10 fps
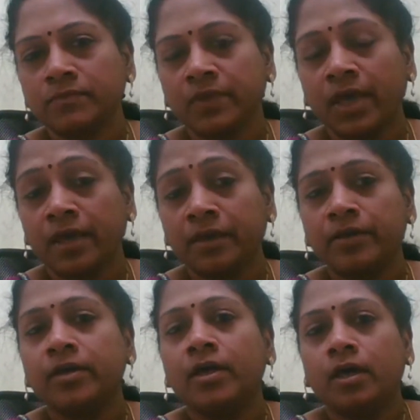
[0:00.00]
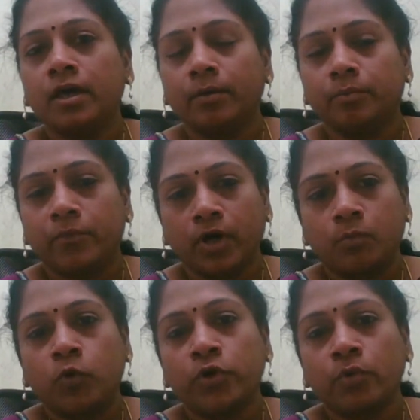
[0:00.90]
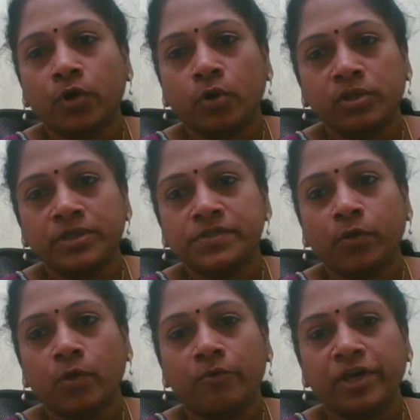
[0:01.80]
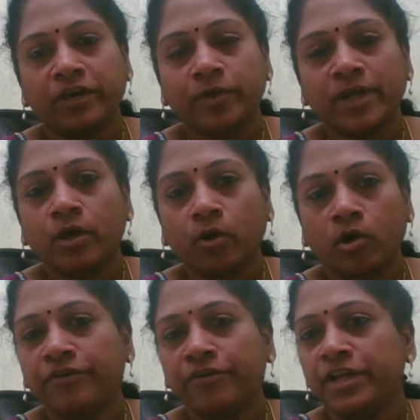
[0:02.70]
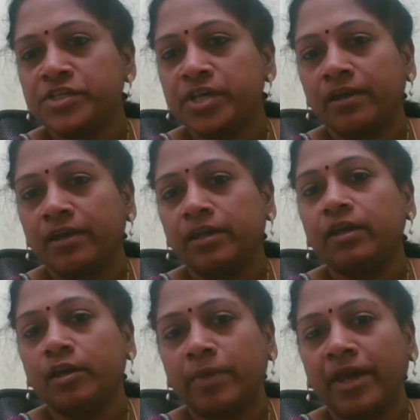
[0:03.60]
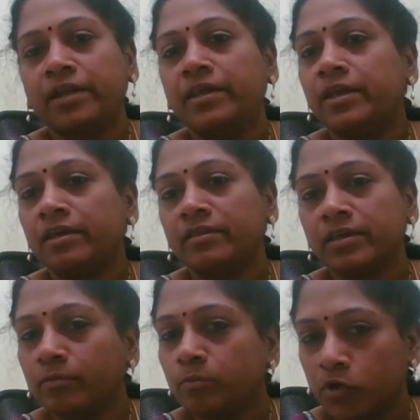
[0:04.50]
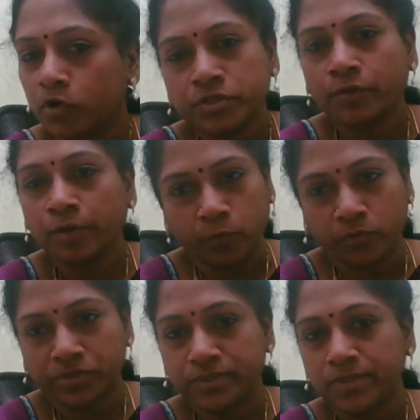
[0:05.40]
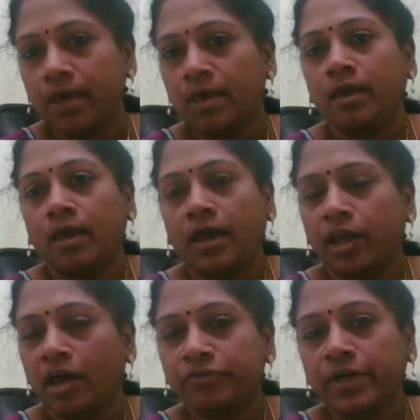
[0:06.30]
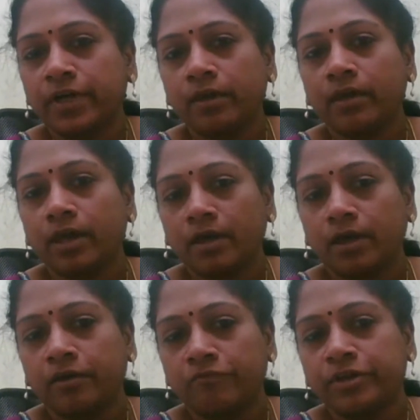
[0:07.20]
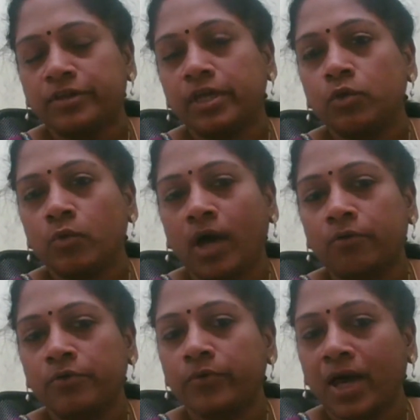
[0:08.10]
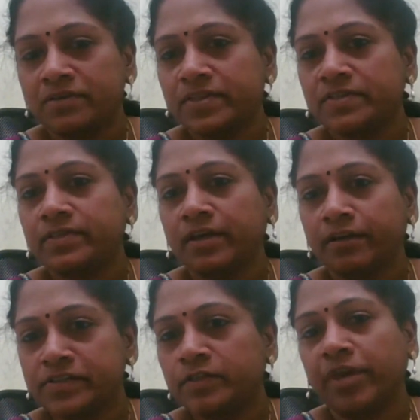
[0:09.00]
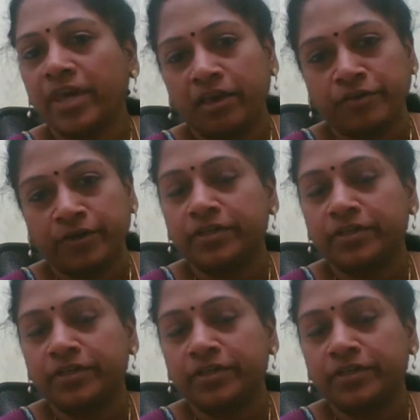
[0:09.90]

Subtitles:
And moreover, all this, you have to explain the confidentiality in maintaining the positive reports. And after getting everything, you have to assess the risk behavior.